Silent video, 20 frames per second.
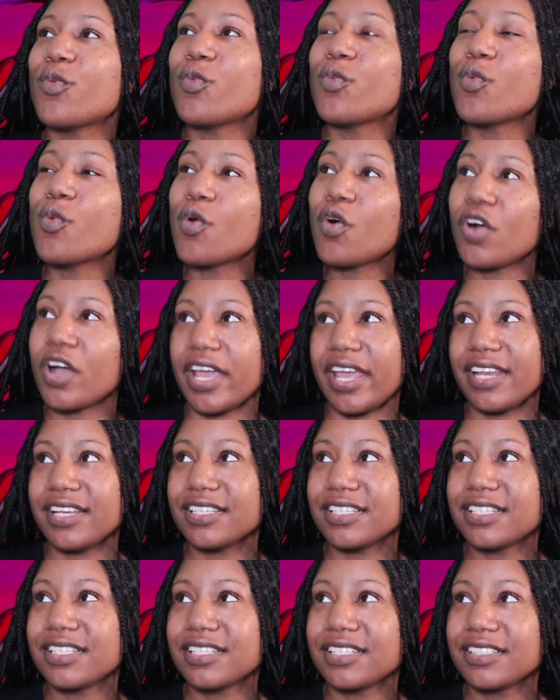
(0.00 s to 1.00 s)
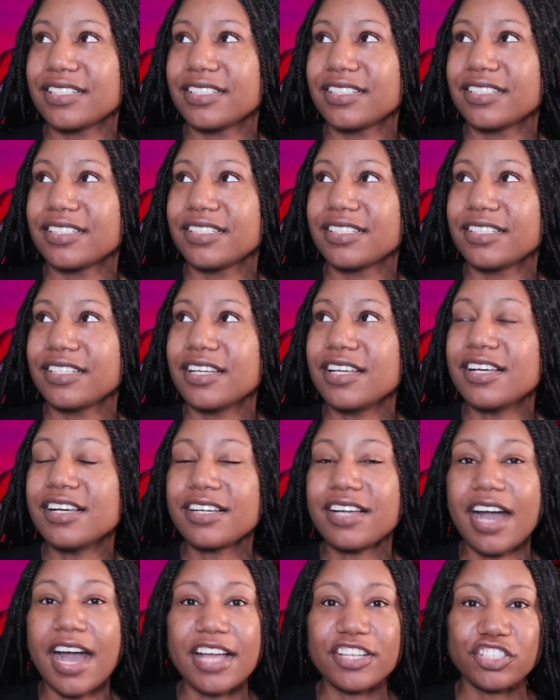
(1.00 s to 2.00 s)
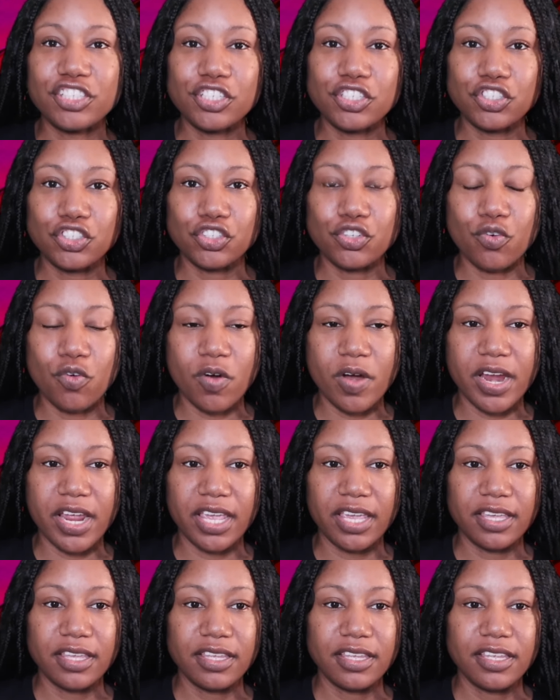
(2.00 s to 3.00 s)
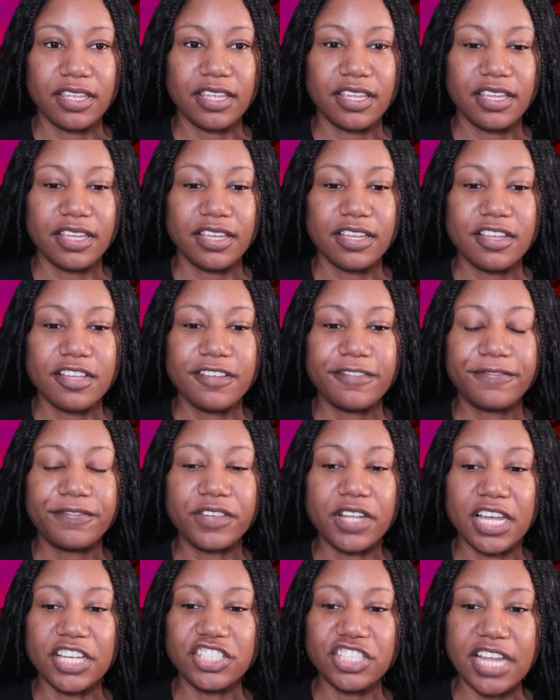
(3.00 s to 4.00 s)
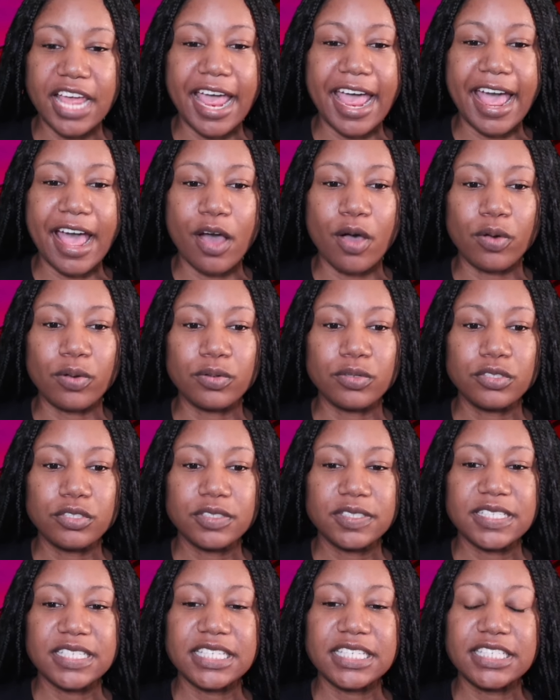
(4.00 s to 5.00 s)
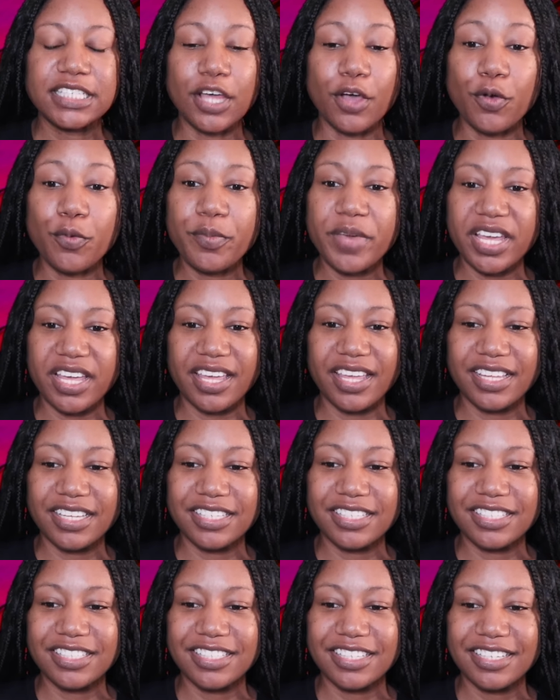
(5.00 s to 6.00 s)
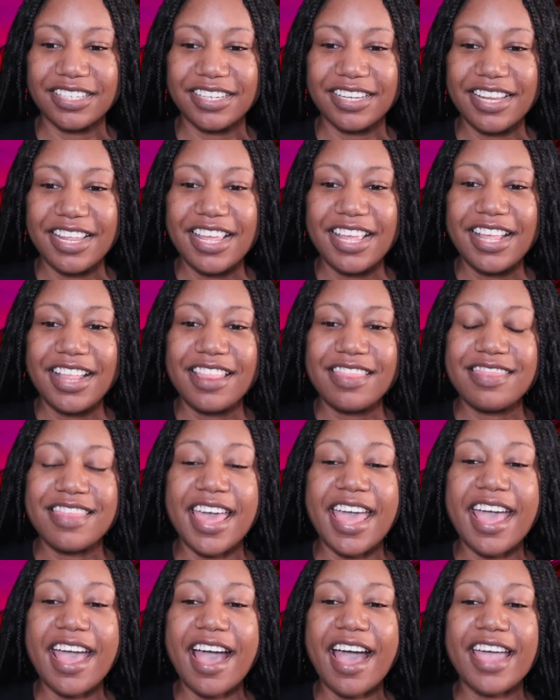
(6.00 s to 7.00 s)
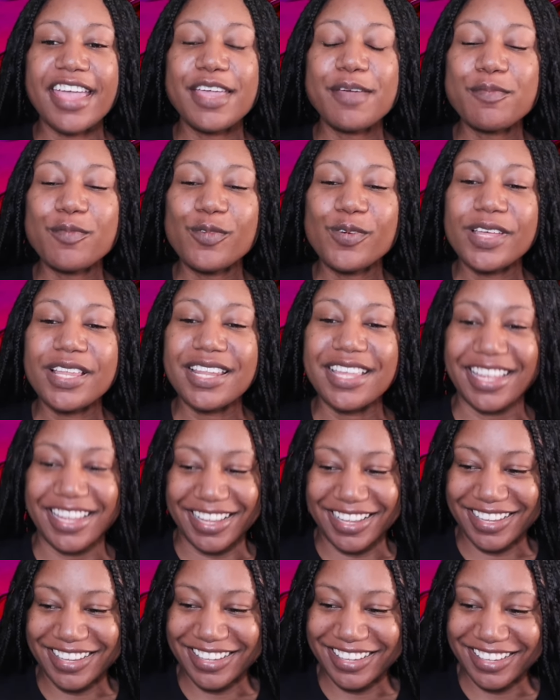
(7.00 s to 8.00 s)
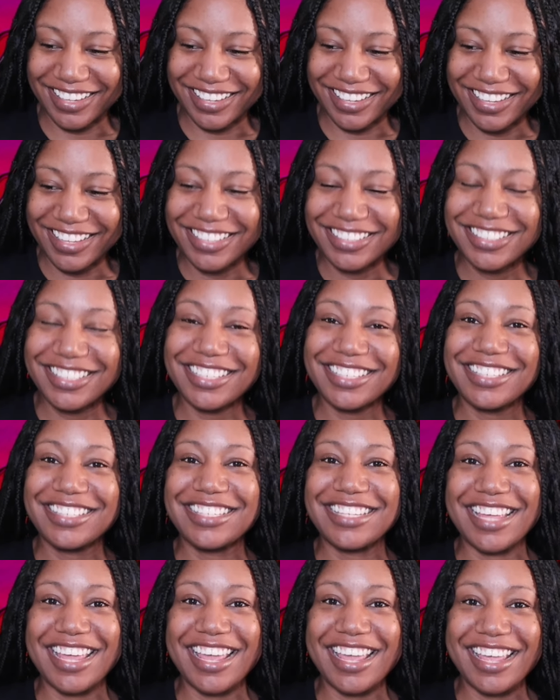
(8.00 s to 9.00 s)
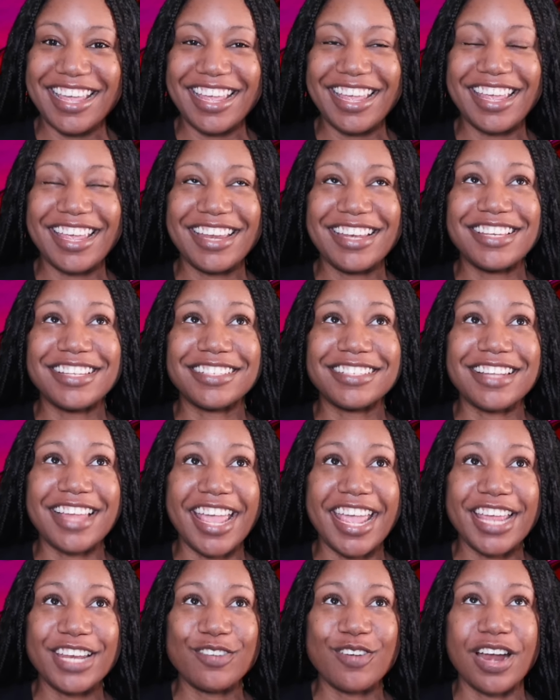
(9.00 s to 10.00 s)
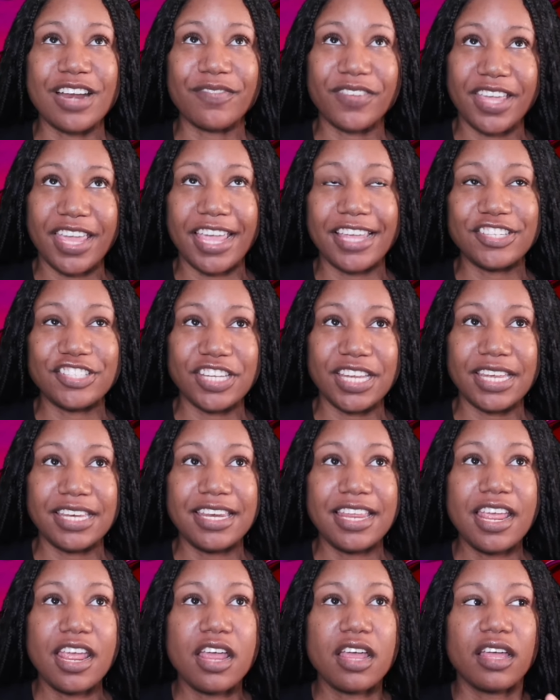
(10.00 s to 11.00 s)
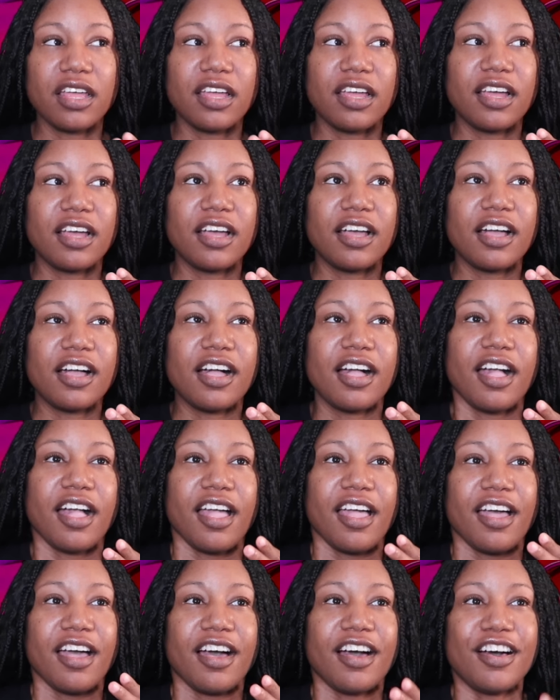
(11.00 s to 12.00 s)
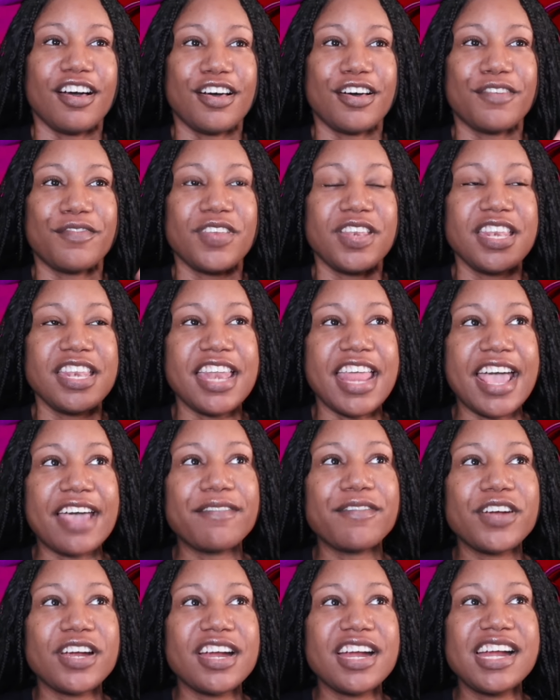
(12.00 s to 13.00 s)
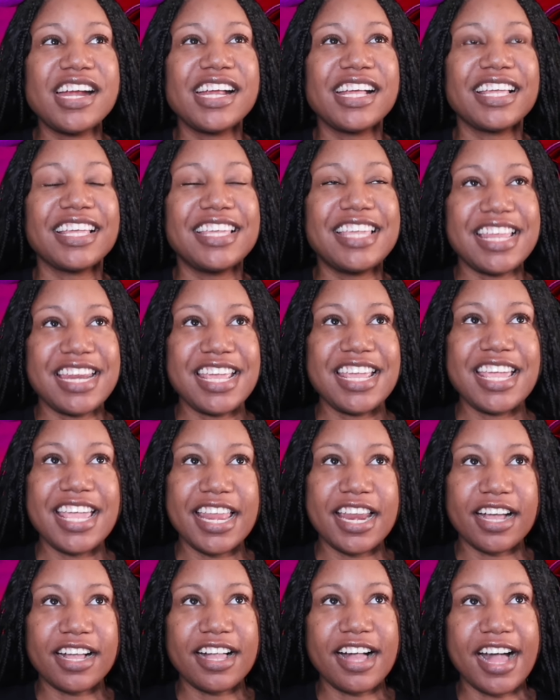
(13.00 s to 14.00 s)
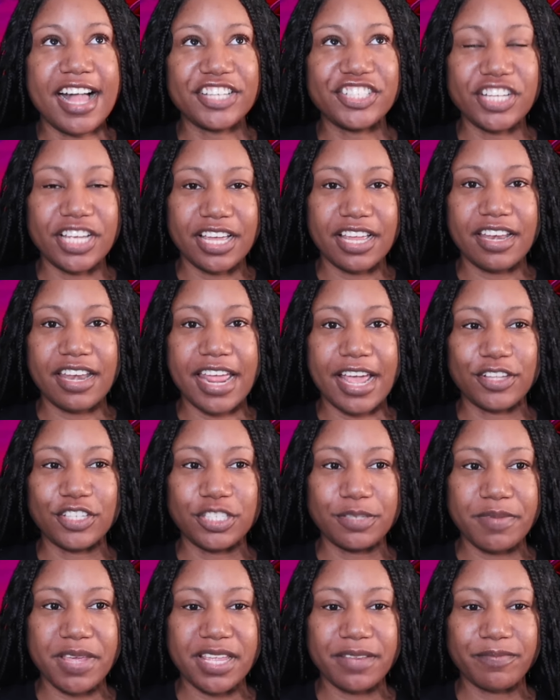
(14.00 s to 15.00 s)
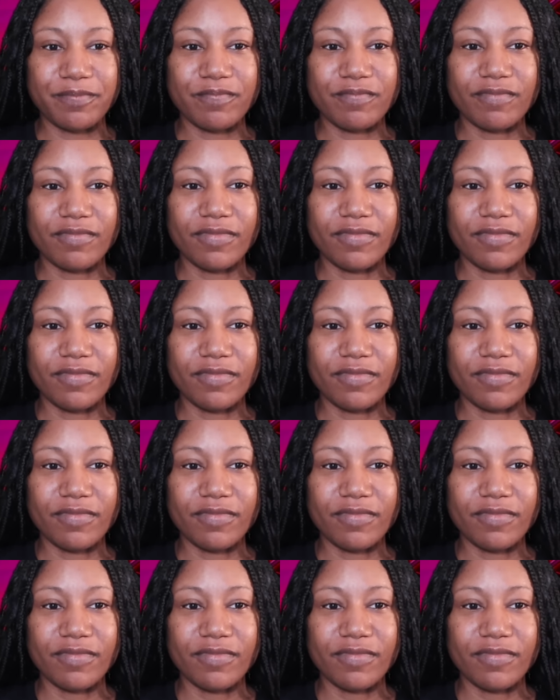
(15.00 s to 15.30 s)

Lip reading: want Akasha's story flushed out so much that I am willing to sit in delayed gratification of never getting an Akasha announcement